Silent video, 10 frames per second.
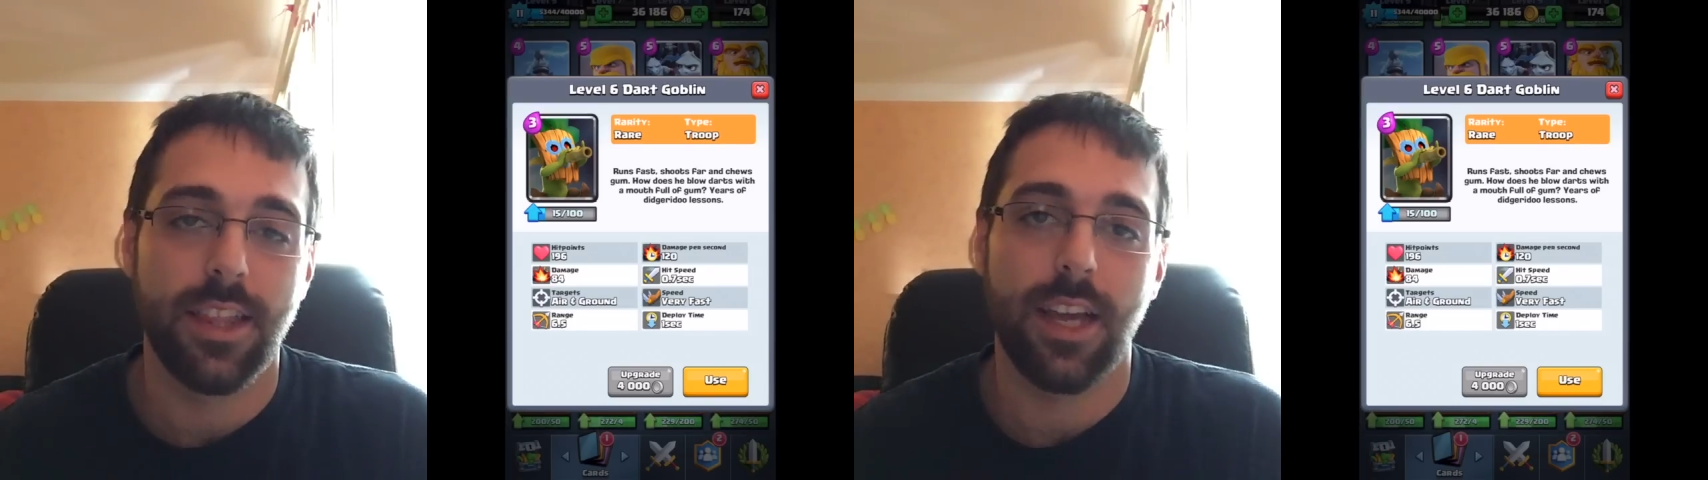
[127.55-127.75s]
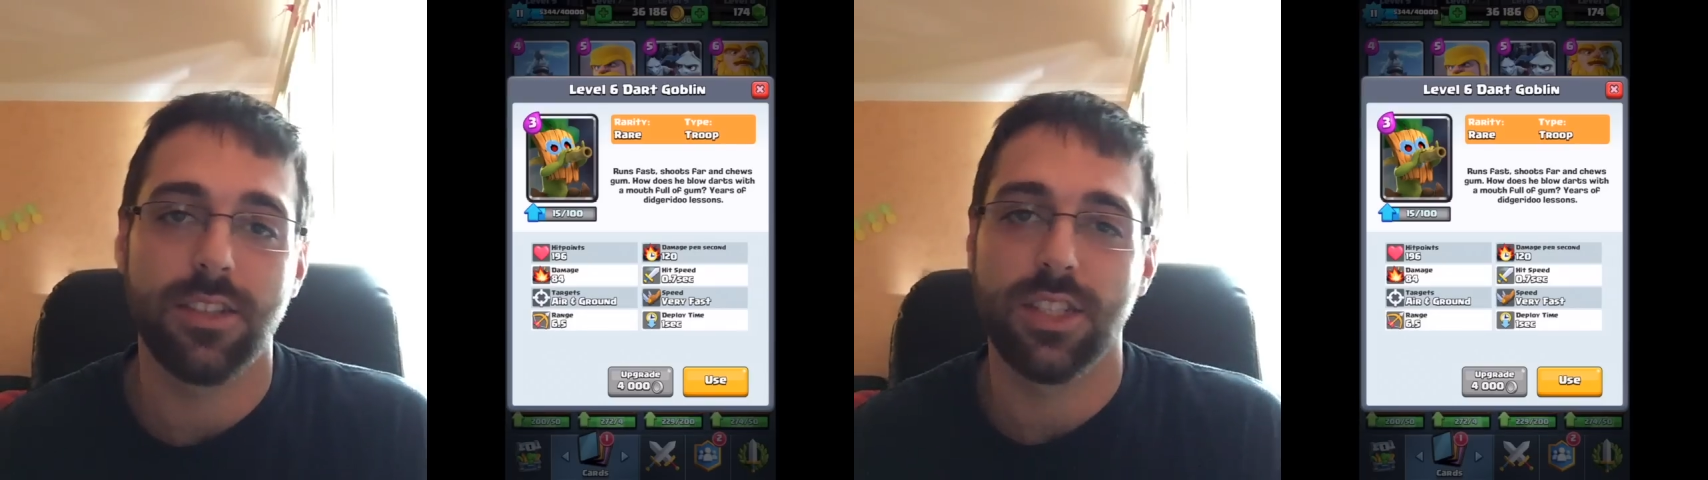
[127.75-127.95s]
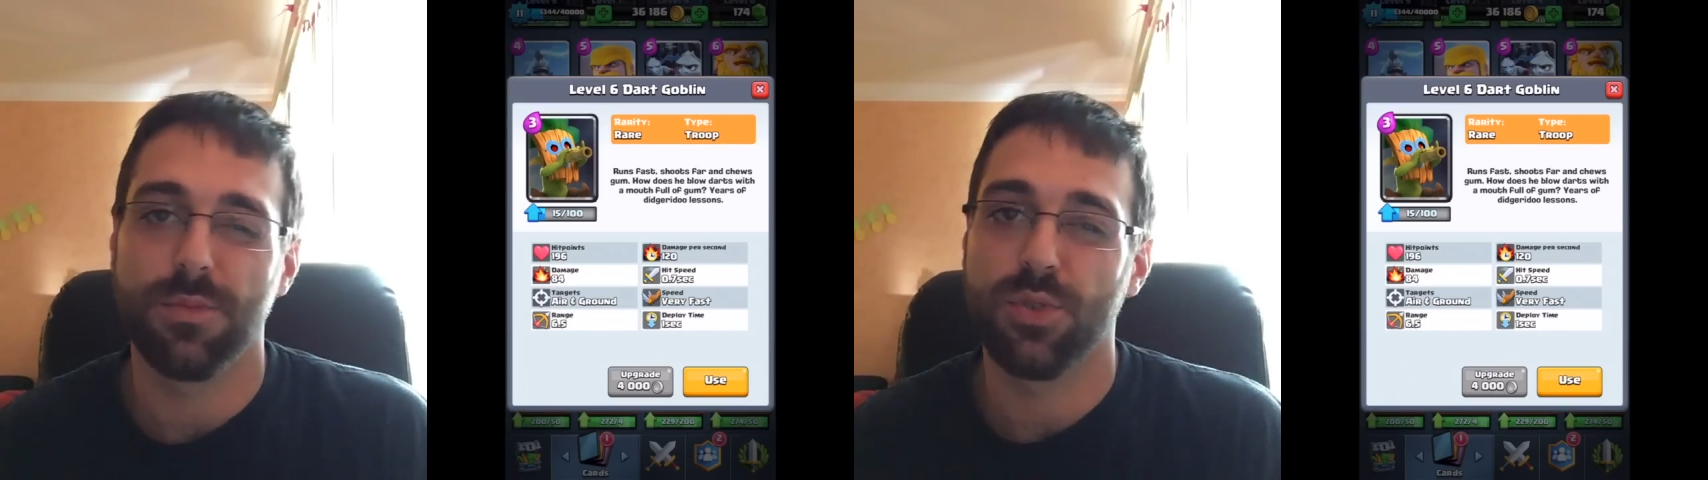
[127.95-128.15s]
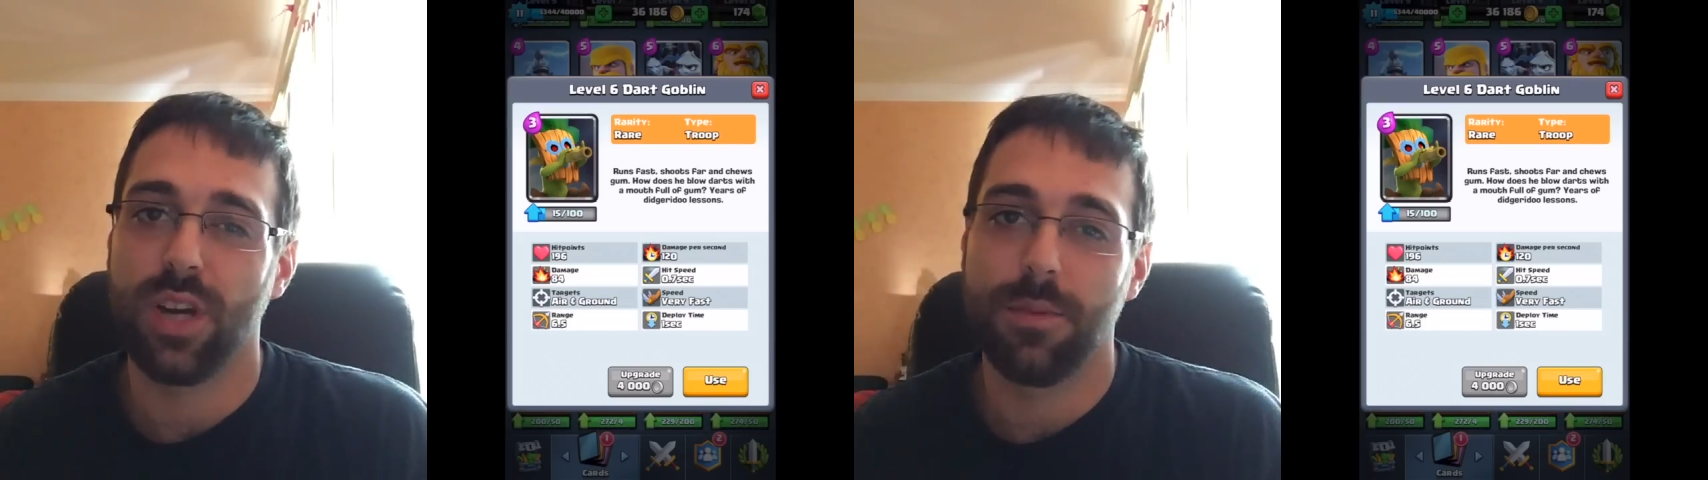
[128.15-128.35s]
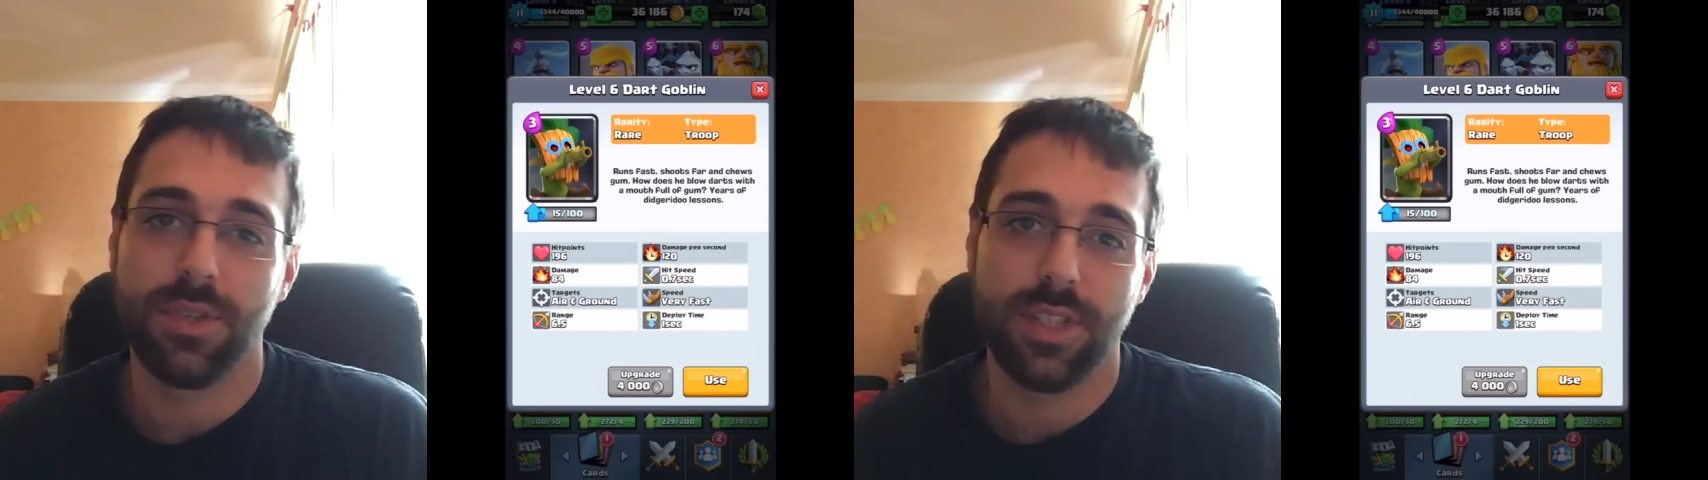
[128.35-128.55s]
1,000
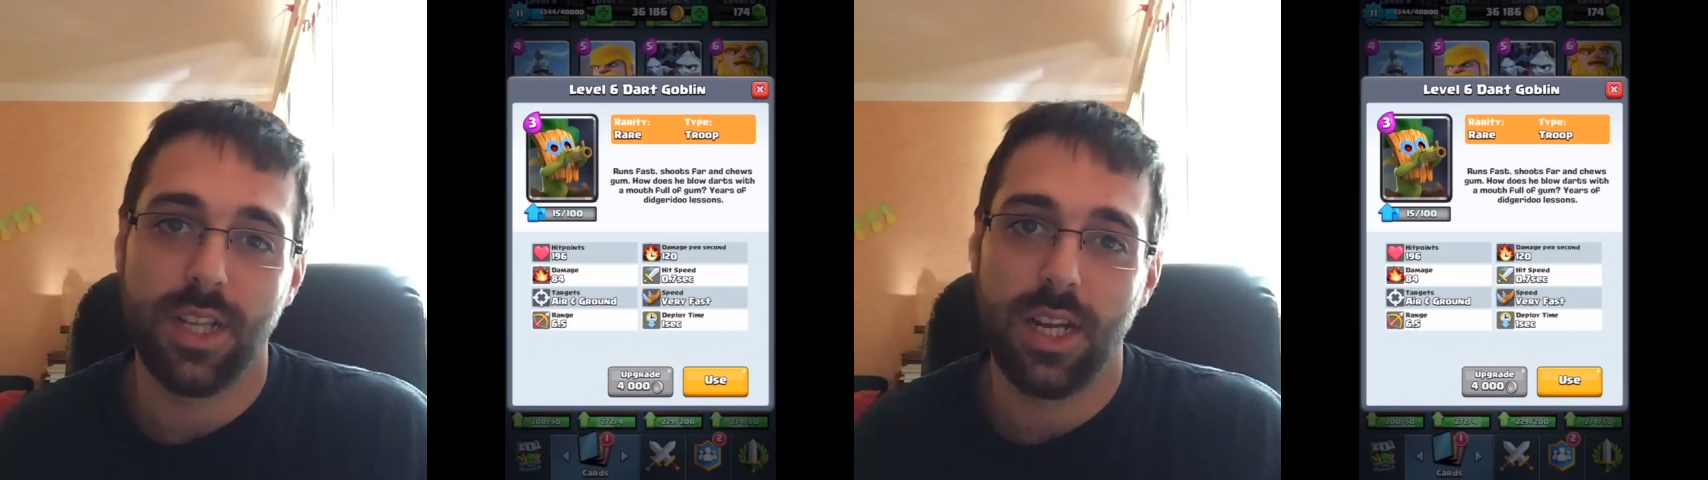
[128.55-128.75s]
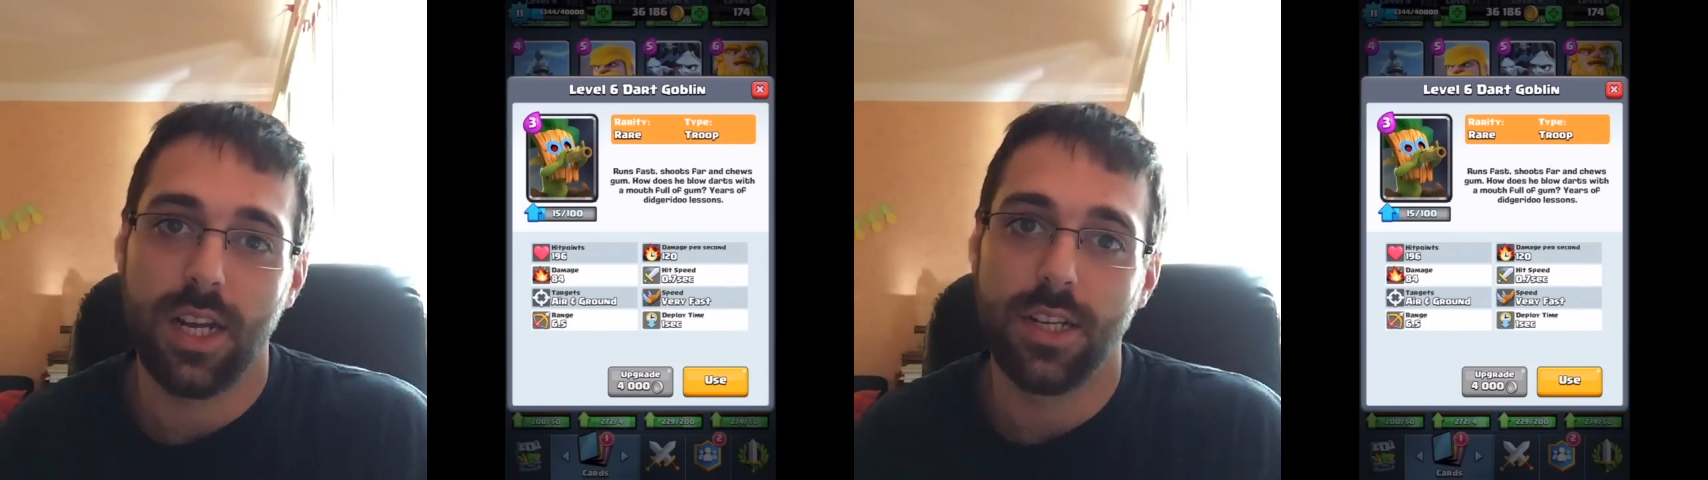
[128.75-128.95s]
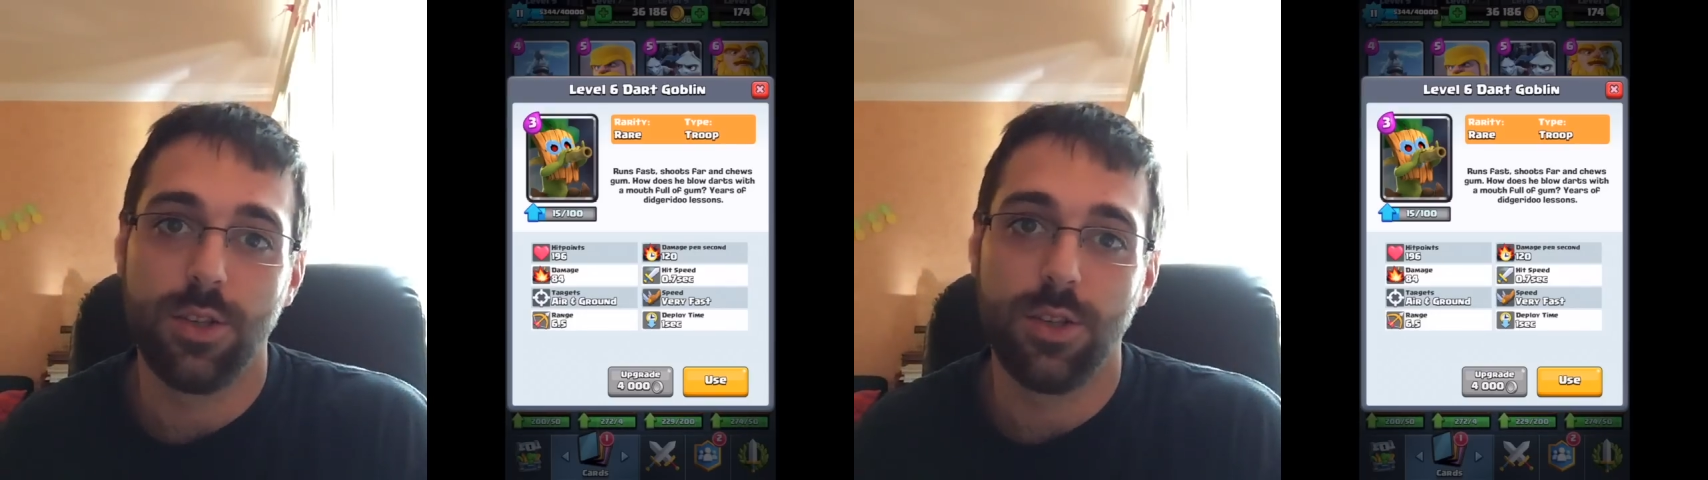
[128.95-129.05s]
subscribers uh,